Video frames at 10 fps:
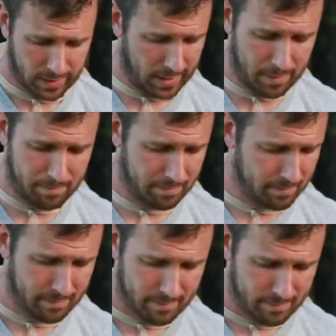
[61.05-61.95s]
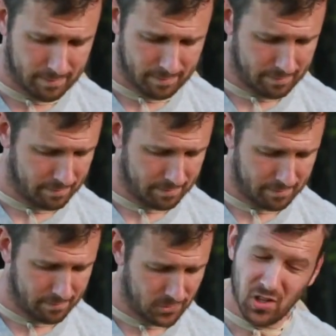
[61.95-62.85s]
Um,
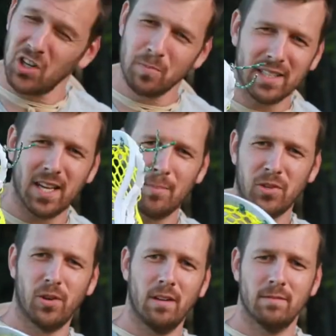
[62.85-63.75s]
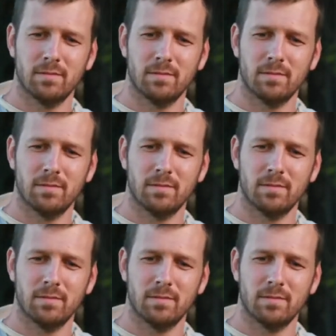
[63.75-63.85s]
so there's my top three.